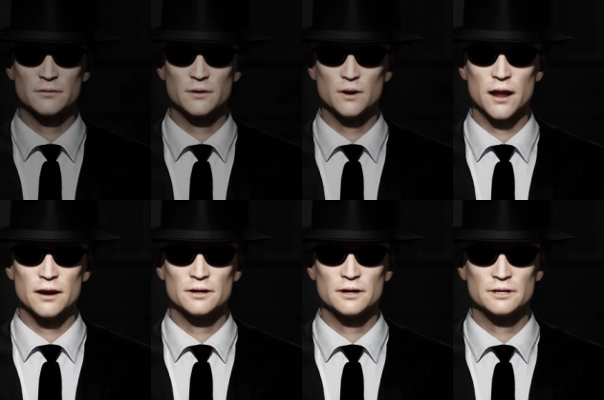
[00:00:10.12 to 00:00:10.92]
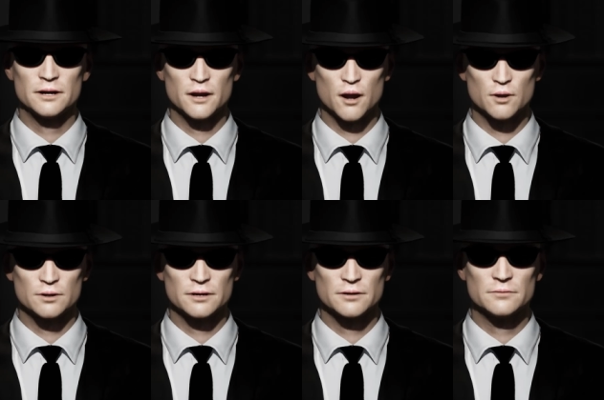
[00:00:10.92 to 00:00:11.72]
What is a
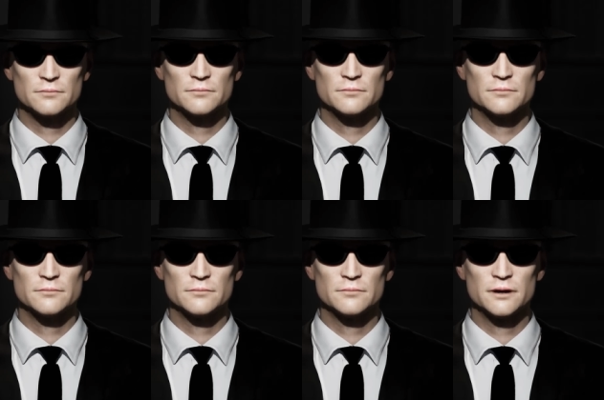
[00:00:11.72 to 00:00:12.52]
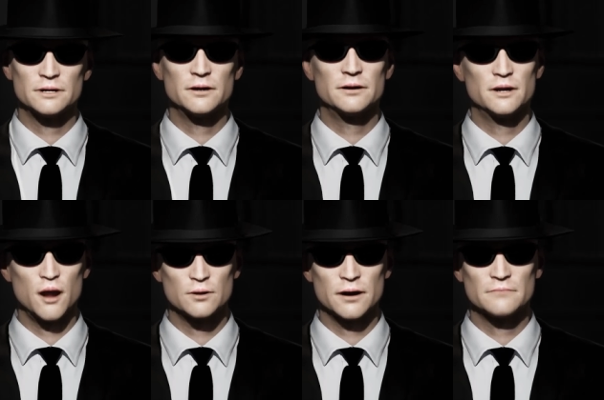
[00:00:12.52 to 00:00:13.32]
ghost? Is it the
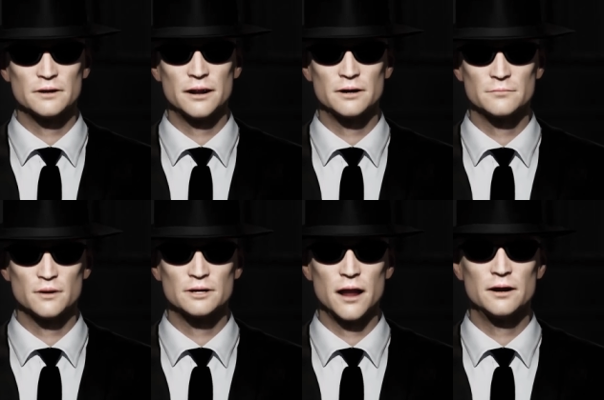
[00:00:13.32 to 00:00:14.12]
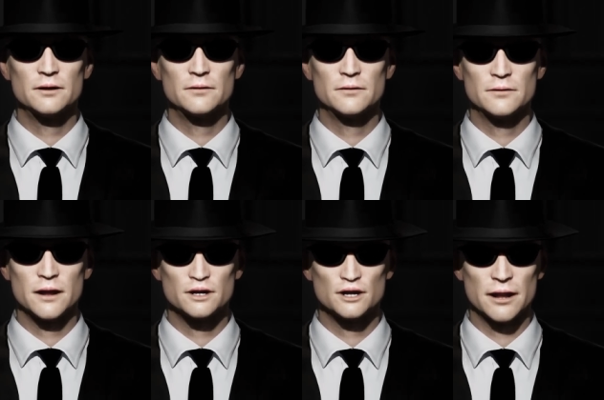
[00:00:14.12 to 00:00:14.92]
soul of a dead person,
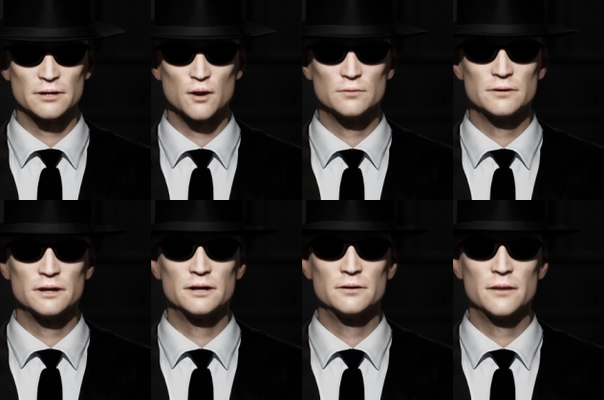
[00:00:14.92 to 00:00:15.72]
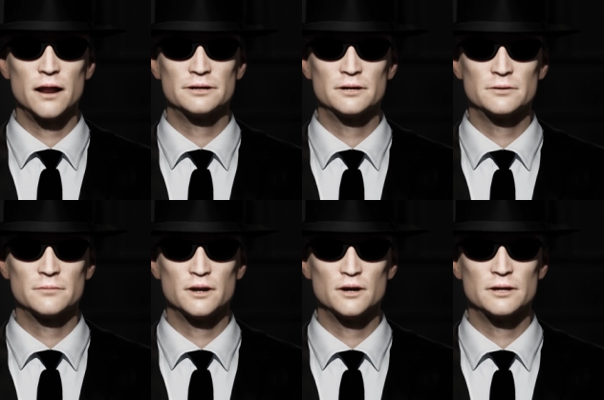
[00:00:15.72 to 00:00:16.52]
a shadowy disembodied
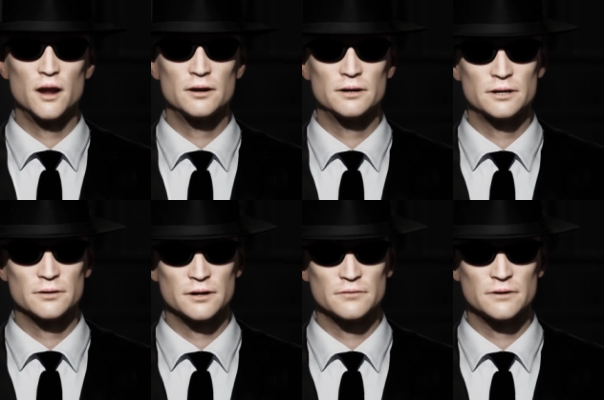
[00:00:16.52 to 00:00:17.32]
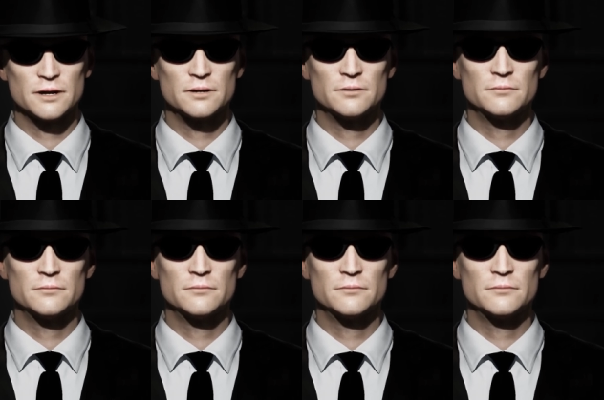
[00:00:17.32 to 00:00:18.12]
spirit haunting the living?
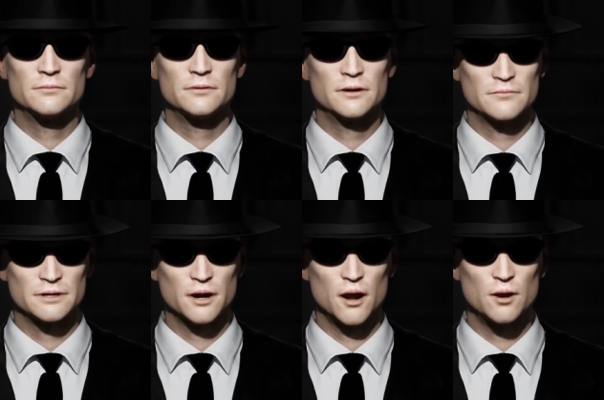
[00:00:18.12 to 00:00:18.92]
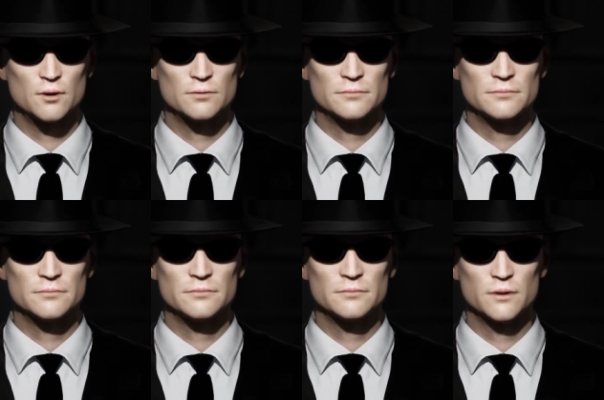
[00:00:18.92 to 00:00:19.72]
If so,
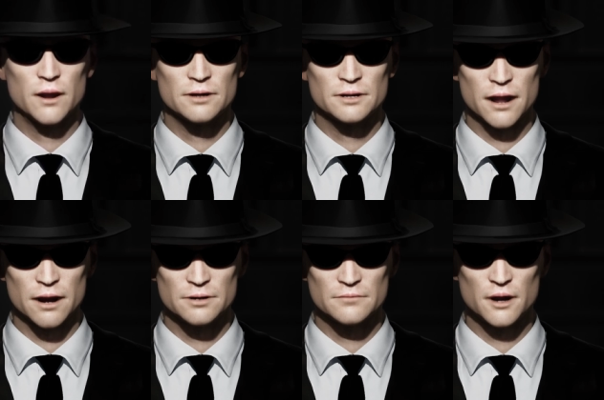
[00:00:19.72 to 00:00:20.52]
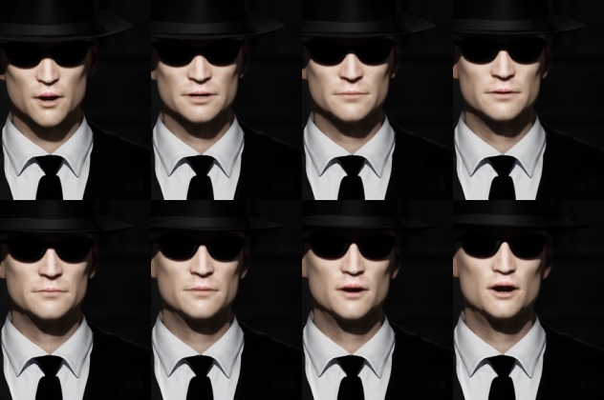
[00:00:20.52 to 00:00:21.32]
what kind of ghost might
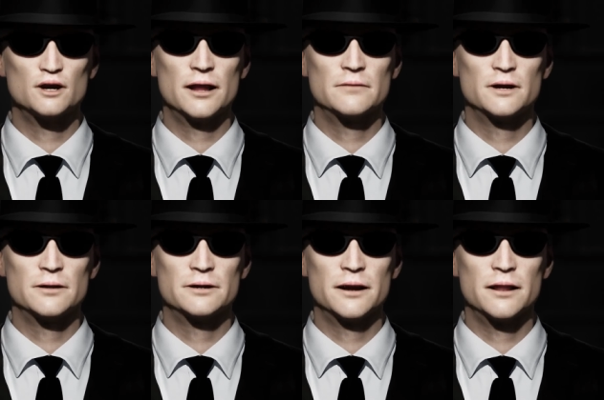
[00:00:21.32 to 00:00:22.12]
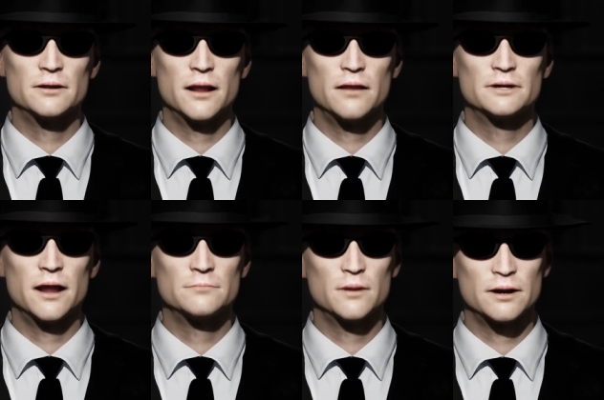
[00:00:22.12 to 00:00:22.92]
emerge after the death of
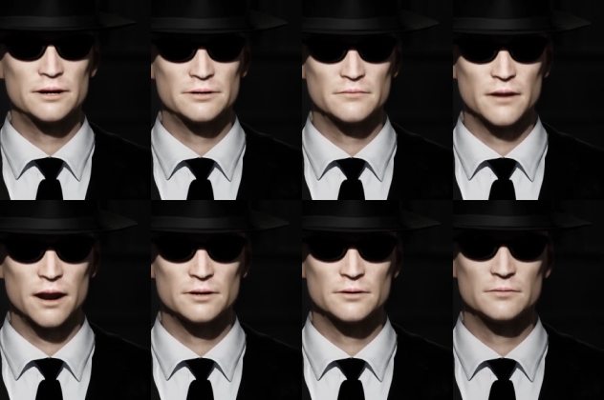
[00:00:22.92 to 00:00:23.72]
someone evil?